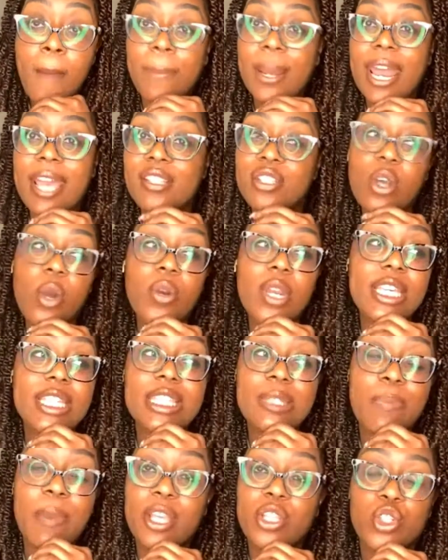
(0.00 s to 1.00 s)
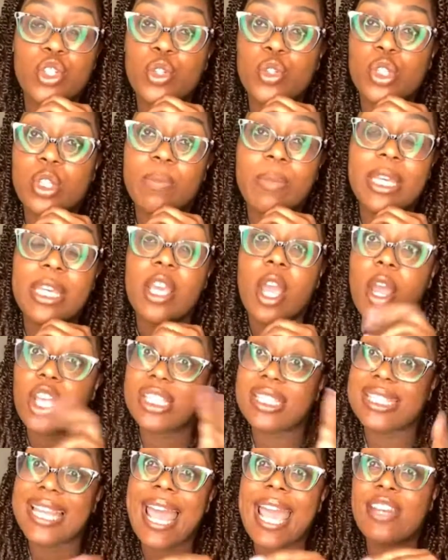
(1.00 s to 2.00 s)
But I don't expect you to be
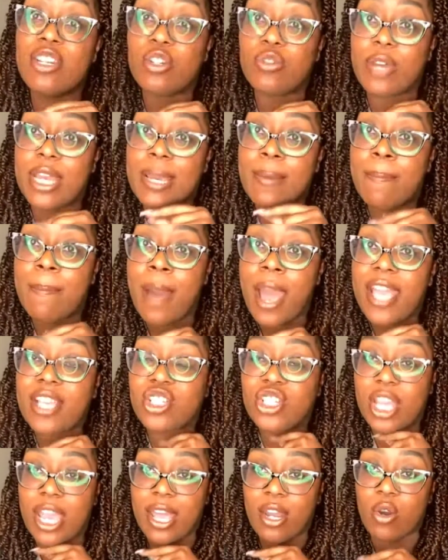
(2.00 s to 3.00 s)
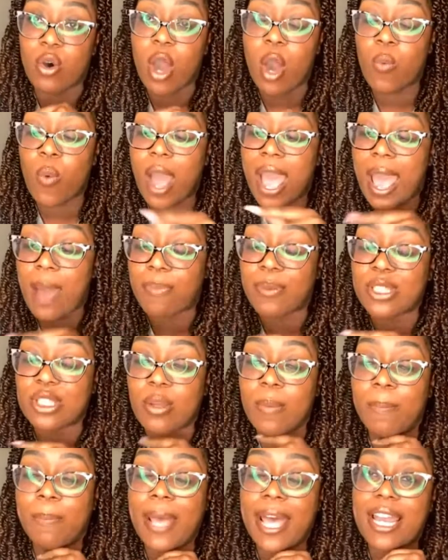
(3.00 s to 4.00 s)
slandering my channel and what happens
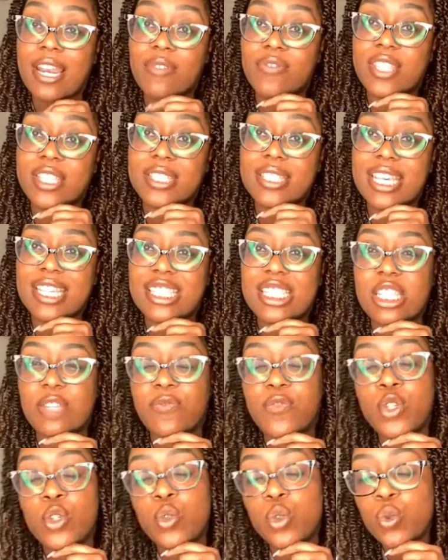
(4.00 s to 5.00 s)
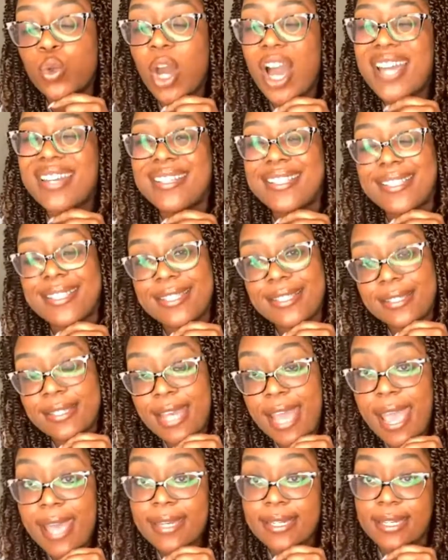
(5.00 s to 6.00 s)
on Battle of the Sexes if you do not
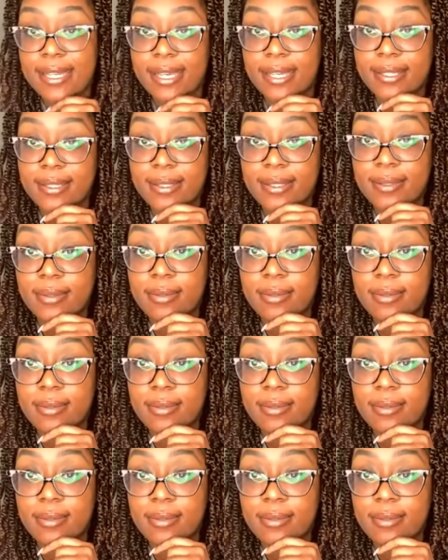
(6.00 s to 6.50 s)
understand it.